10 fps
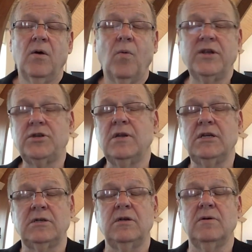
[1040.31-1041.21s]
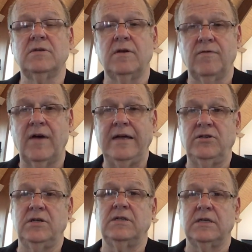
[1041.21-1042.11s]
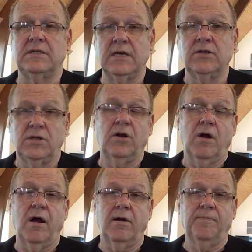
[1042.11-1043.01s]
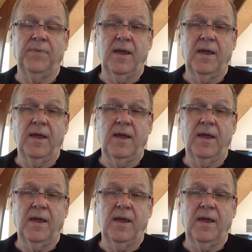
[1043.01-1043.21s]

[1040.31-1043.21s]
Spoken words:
what you need to do is invite Jesus into your heart.